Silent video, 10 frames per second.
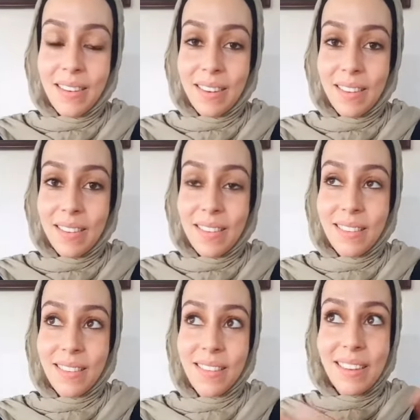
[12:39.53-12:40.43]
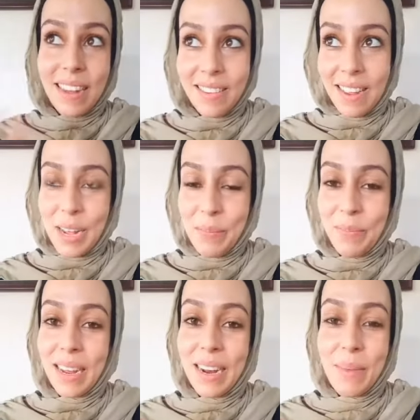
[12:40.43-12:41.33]
since it's the daytime
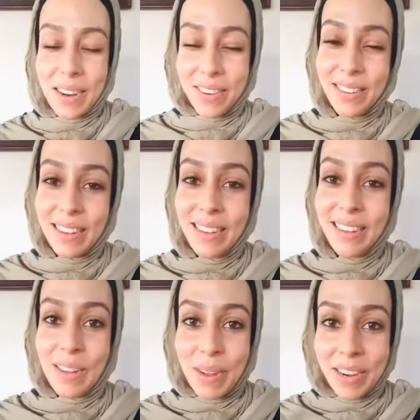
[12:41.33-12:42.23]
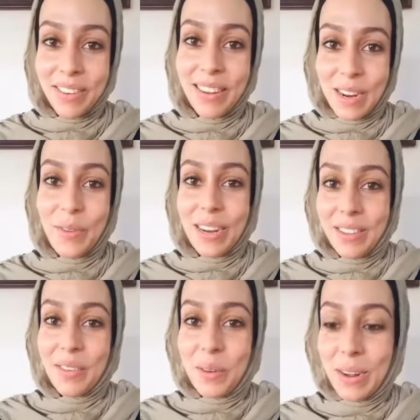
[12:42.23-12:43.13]
and I'm actually getting ready
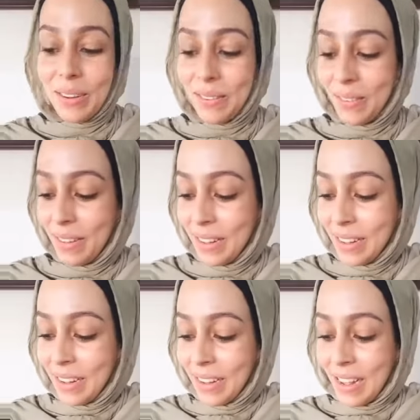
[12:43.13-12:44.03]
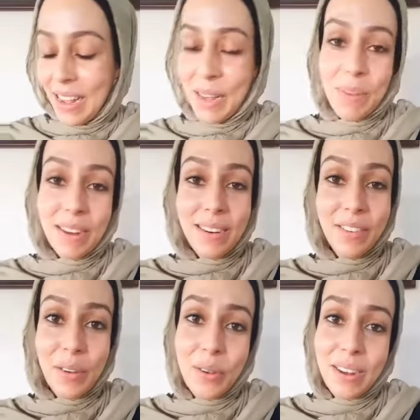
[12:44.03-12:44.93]
to go out, I'm gonna
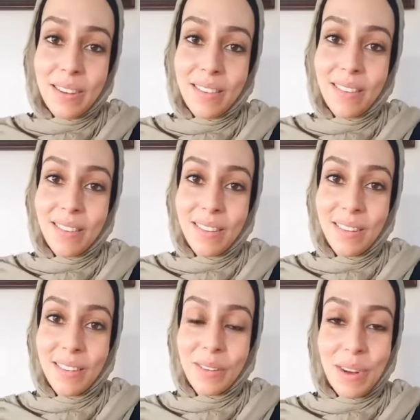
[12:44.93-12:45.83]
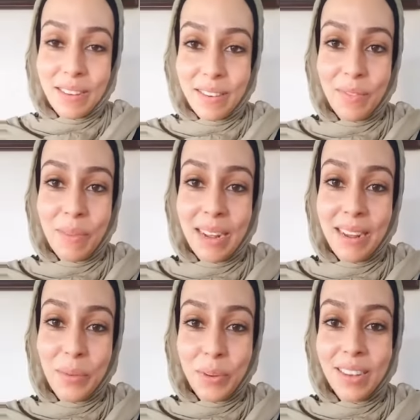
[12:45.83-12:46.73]
show you guys the rest of my
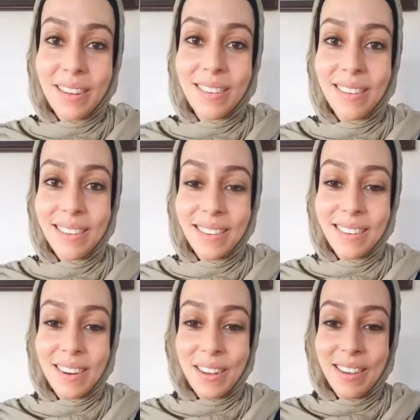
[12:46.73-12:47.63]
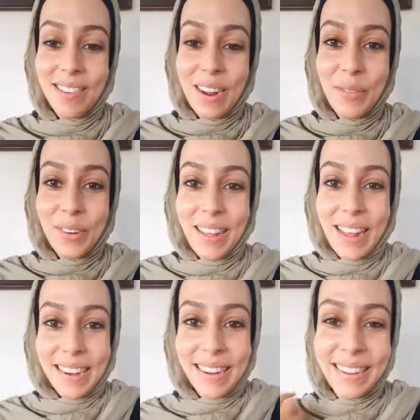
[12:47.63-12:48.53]
routine. Are you guys down for that?